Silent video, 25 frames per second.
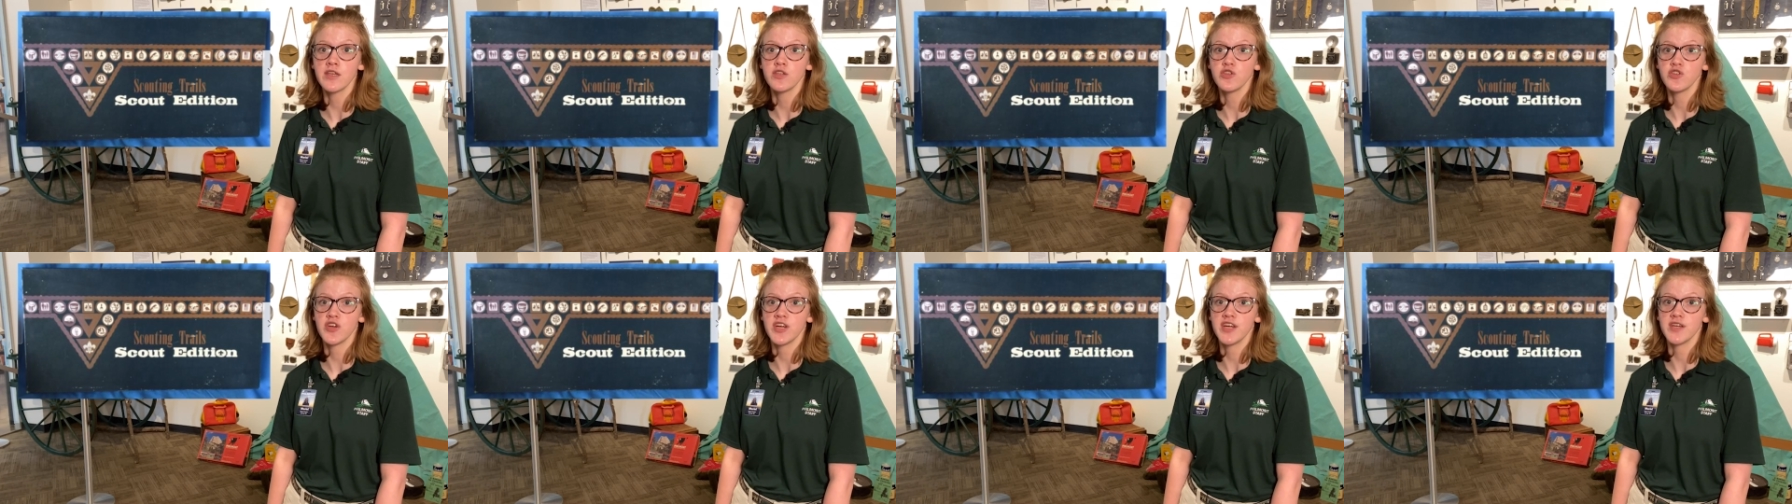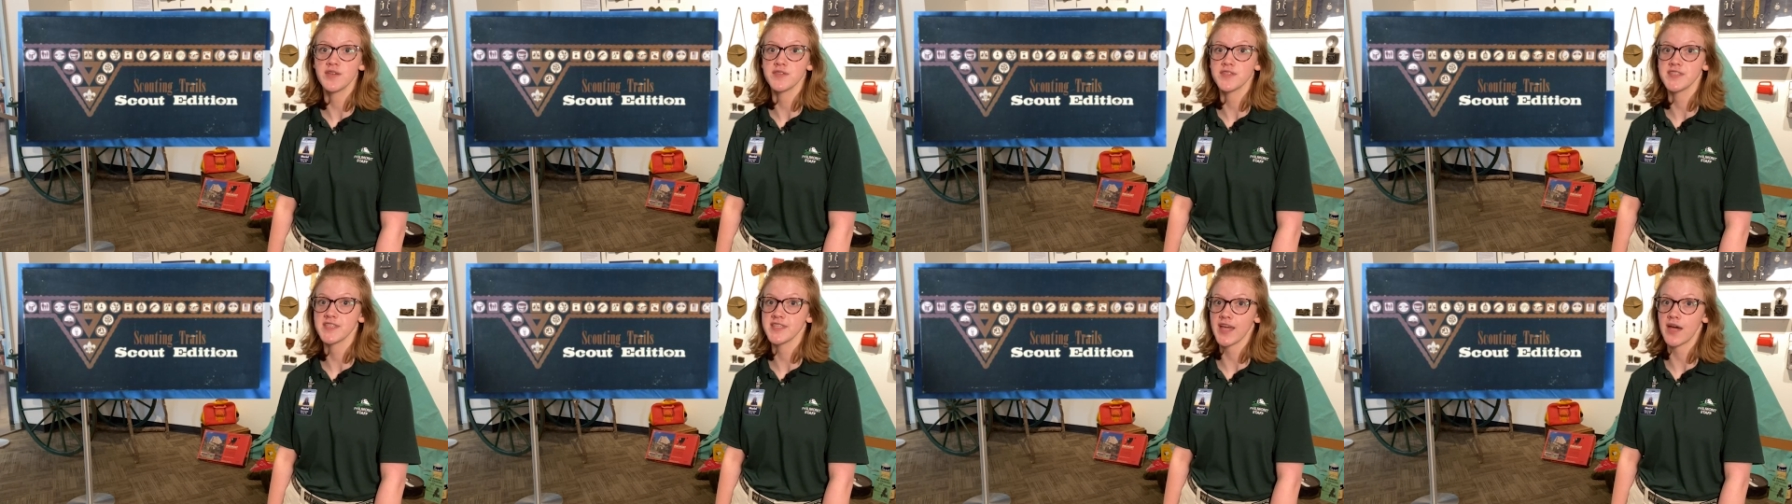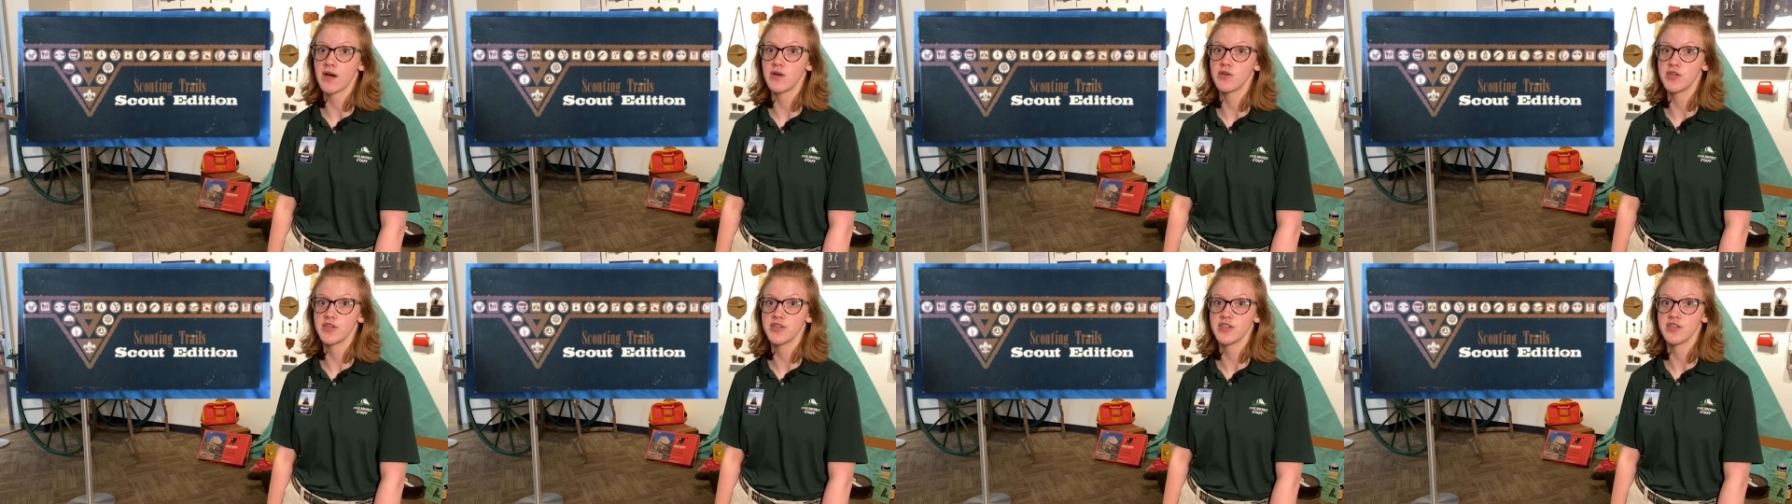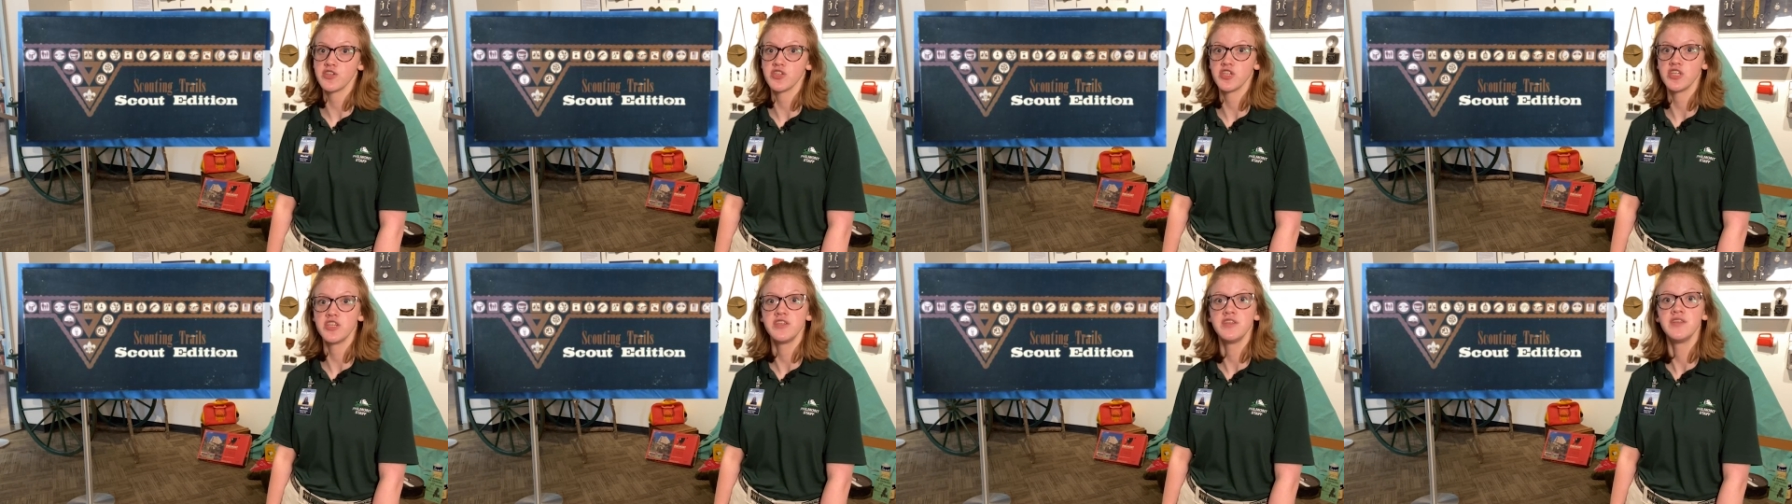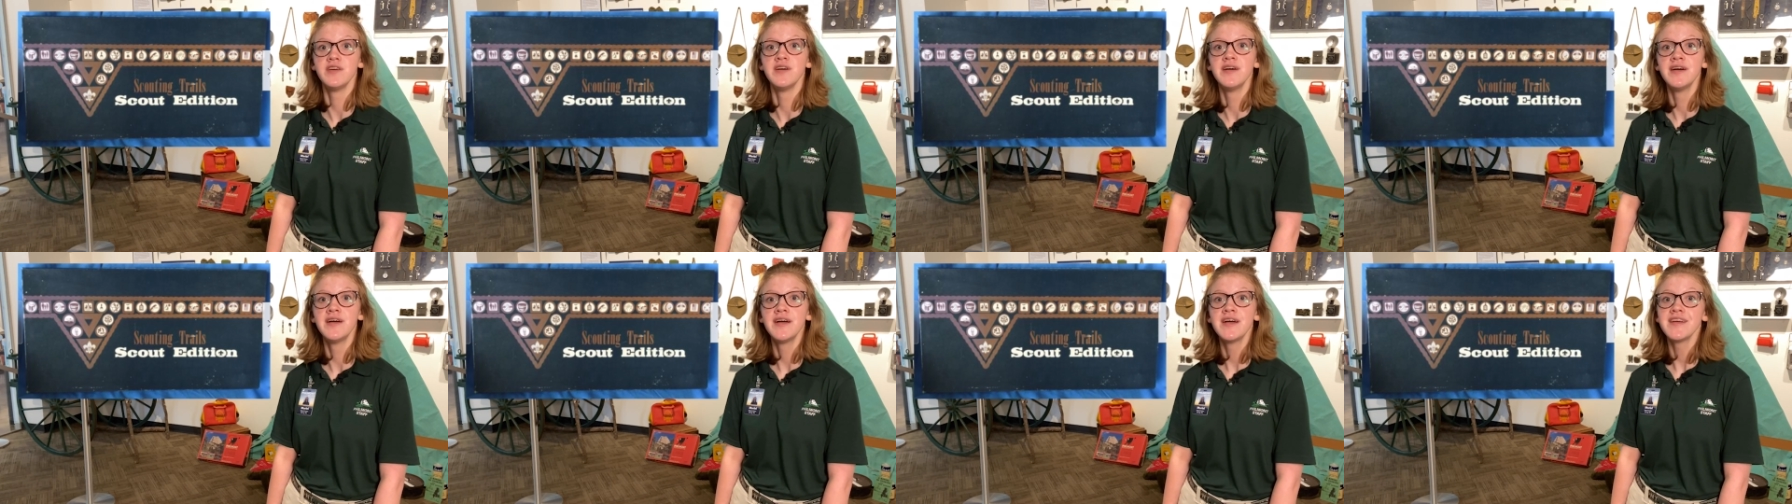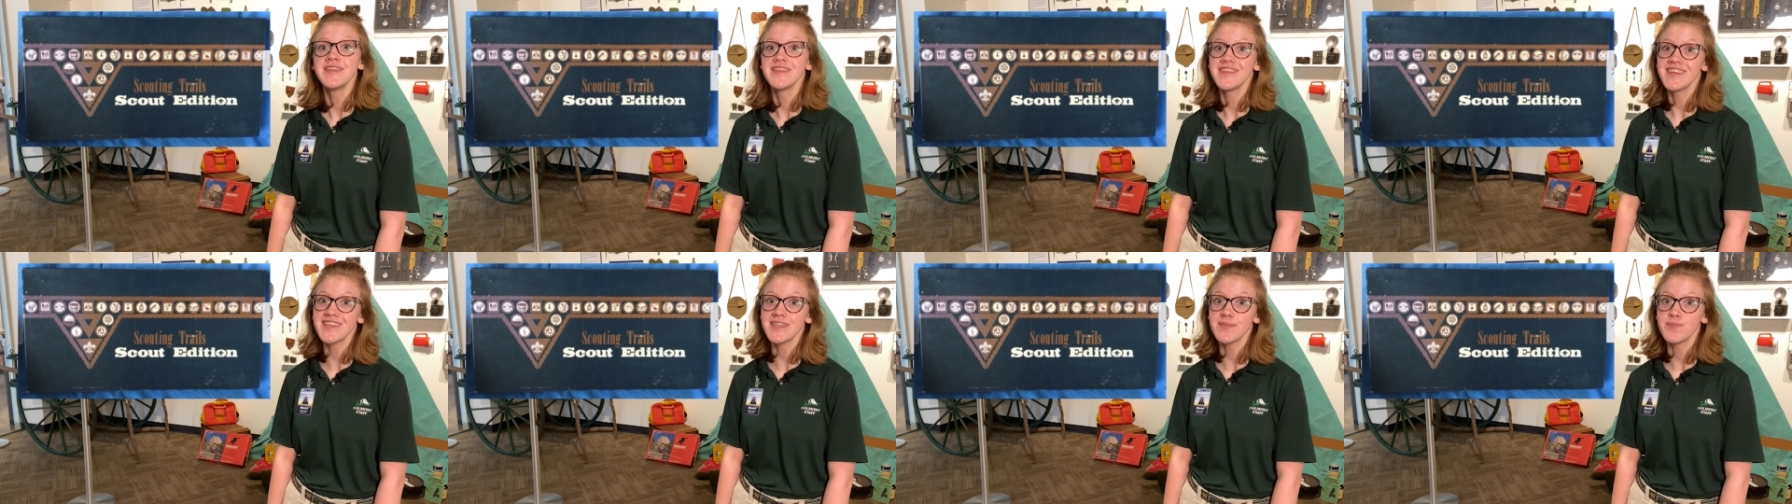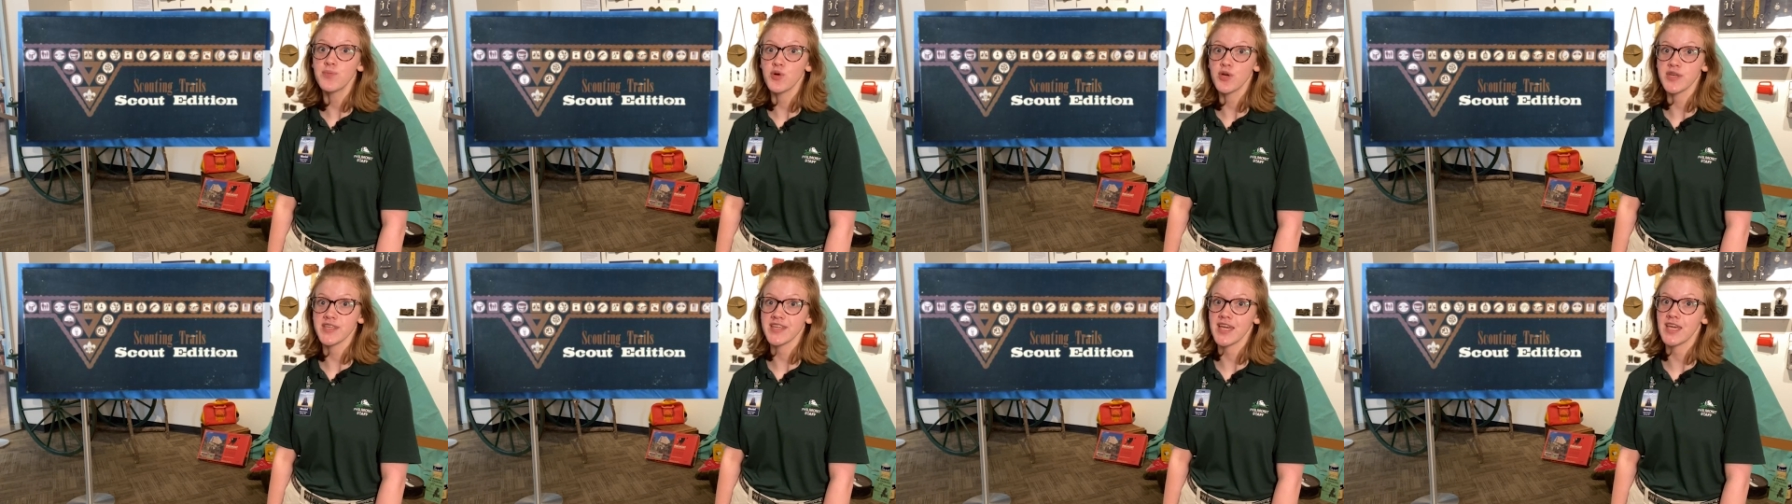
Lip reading: Trails Scout Edition. This board